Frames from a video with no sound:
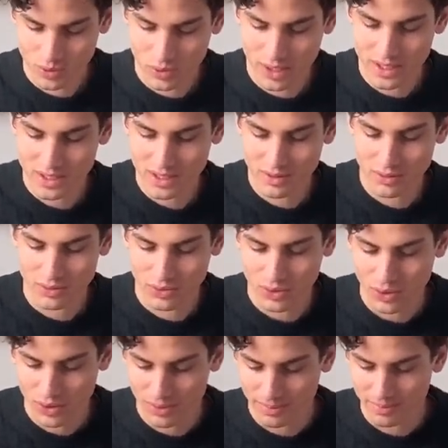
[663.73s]
What is the
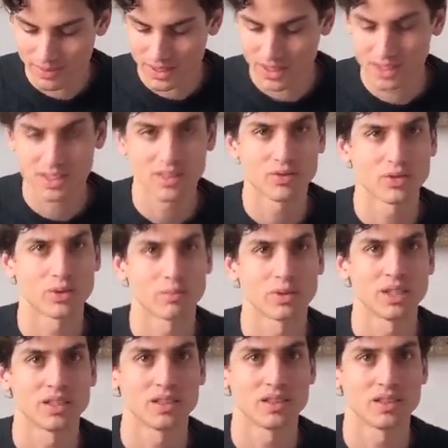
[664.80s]
foam? Is it for me?